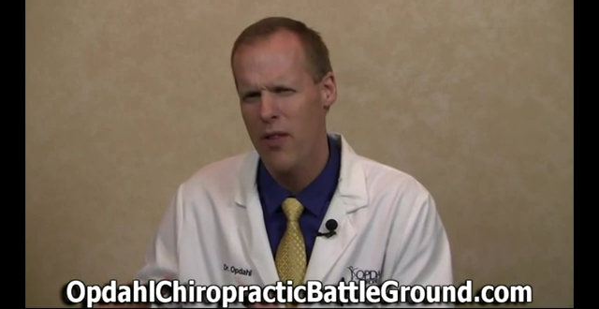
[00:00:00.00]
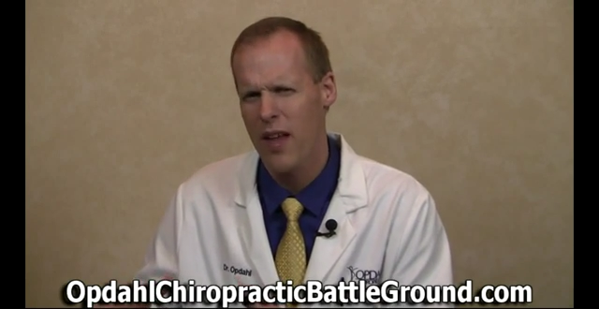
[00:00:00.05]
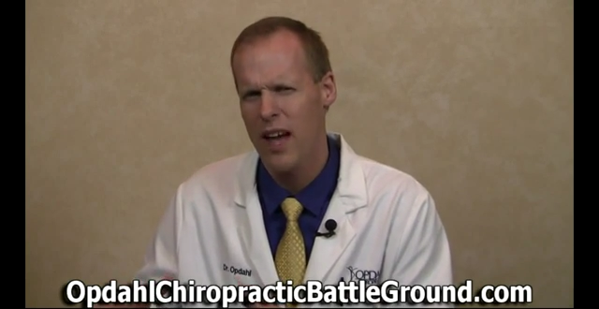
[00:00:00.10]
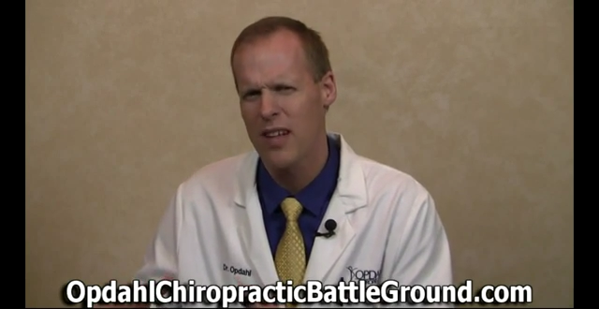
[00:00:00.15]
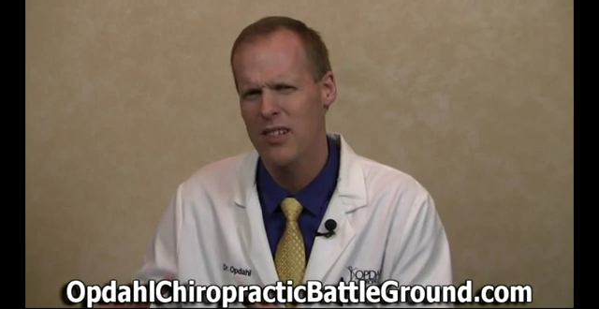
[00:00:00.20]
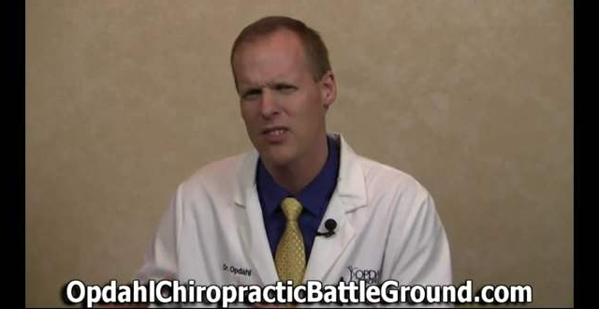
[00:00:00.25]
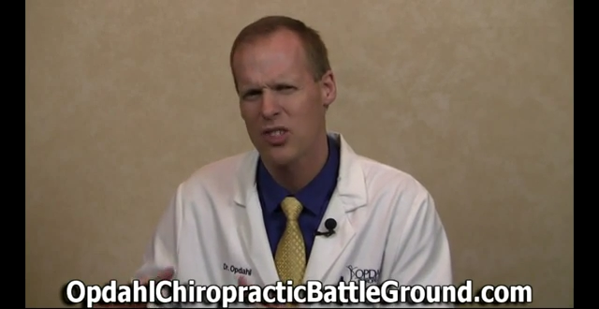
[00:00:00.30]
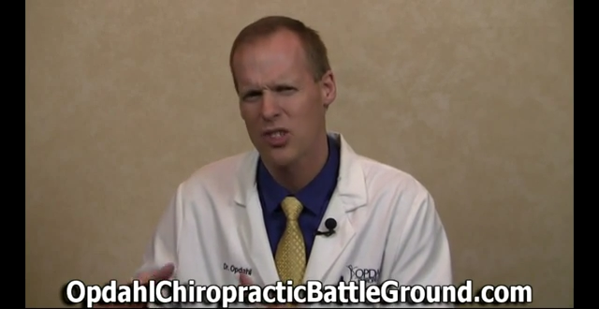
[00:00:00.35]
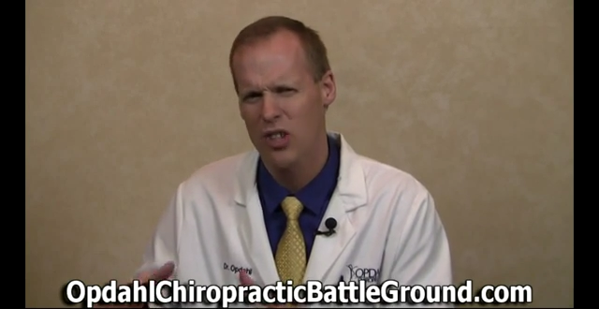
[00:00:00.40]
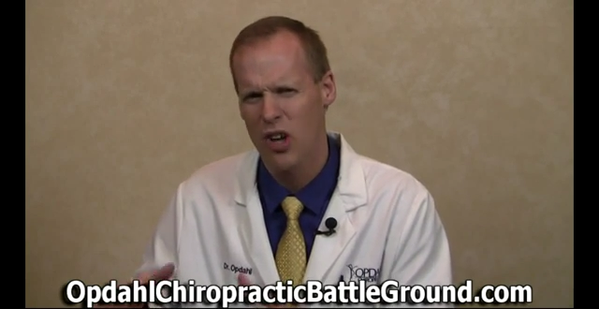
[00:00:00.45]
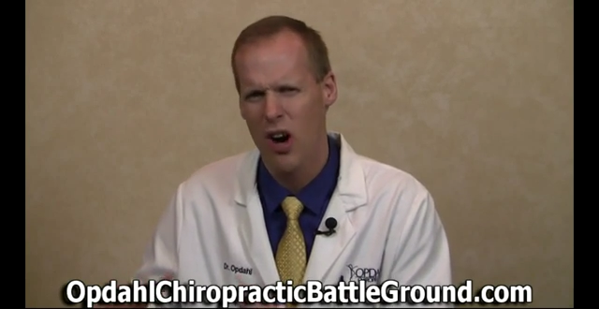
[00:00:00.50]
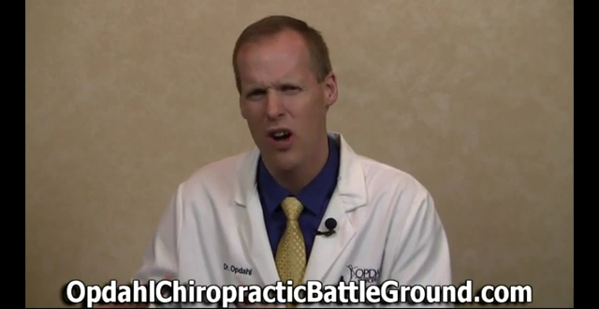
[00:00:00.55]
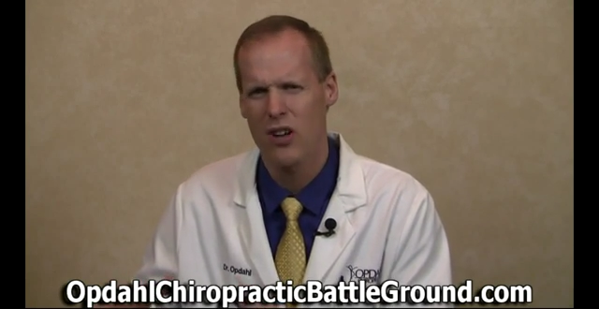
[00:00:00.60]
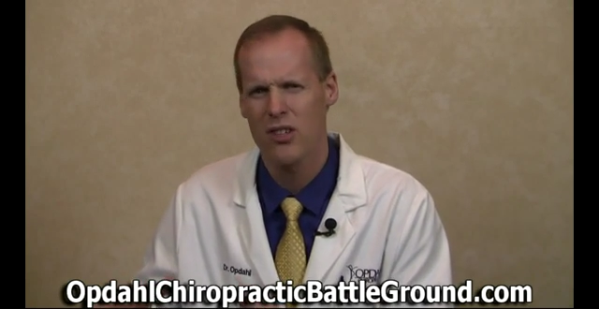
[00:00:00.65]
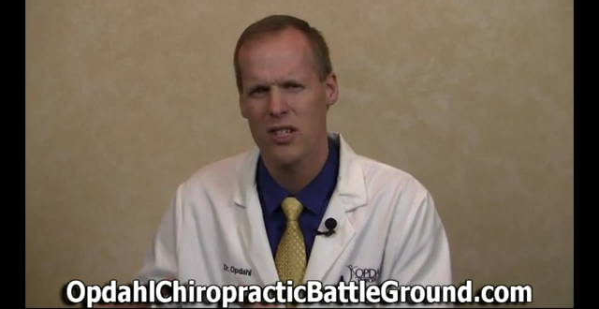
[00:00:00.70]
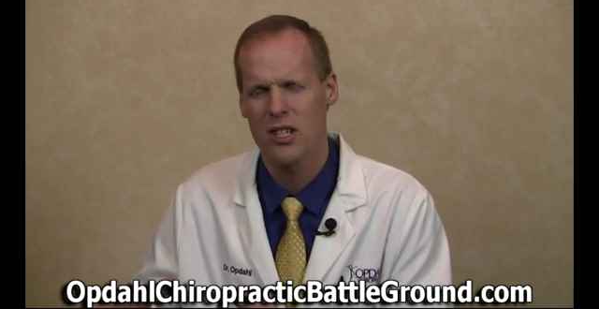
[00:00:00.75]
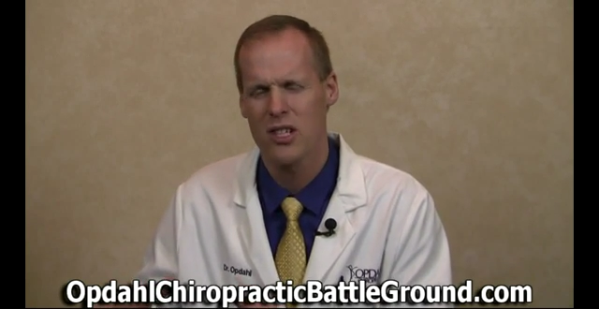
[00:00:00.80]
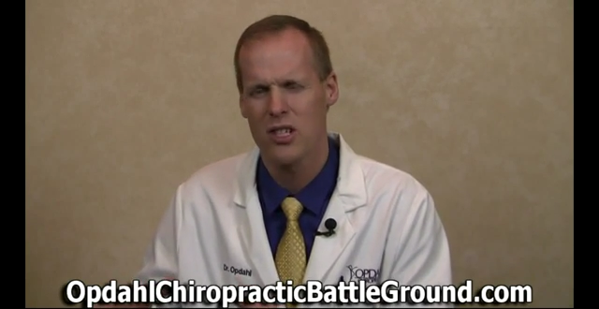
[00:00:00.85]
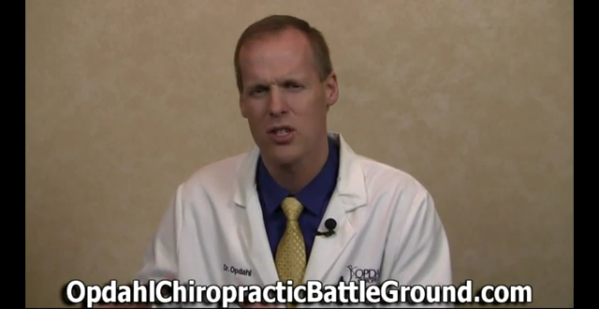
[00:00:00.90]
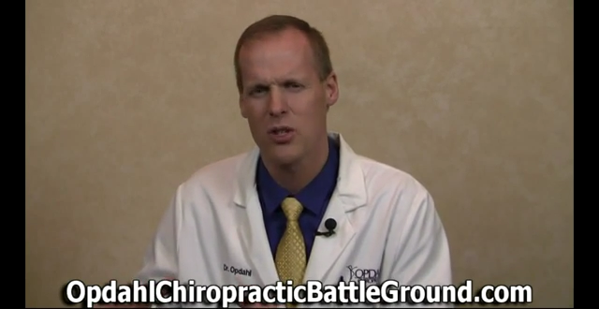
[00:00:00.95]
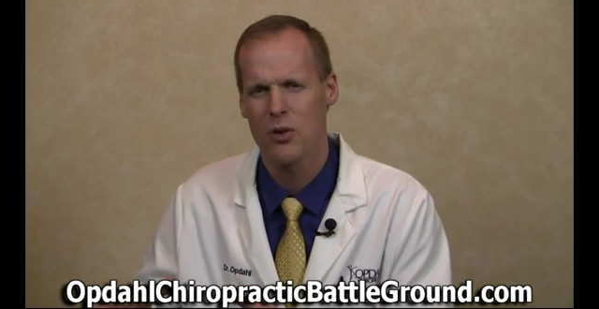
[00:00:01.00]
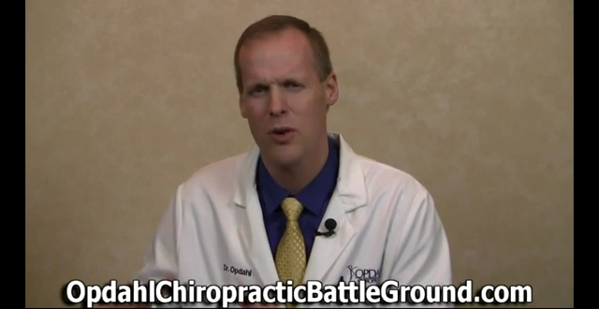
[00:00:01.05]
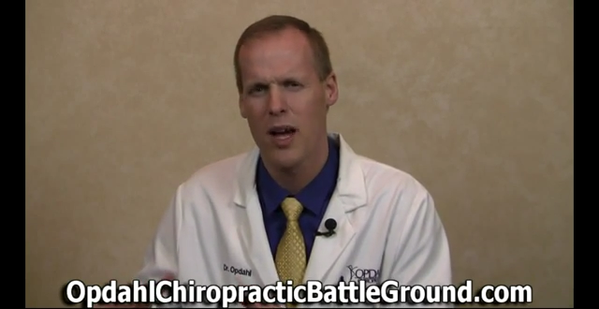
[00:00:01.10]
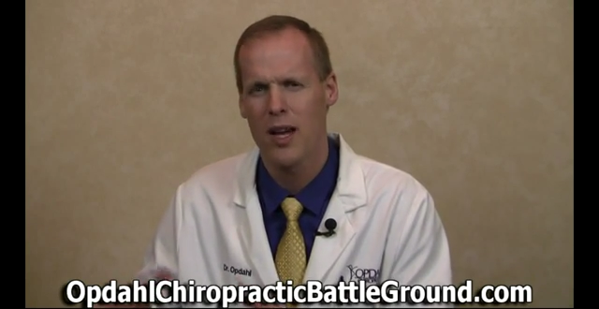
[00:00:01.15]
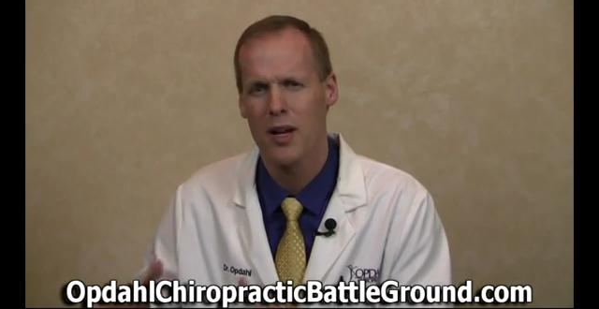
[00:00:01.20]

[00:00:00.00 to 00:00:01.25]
that scar tissue,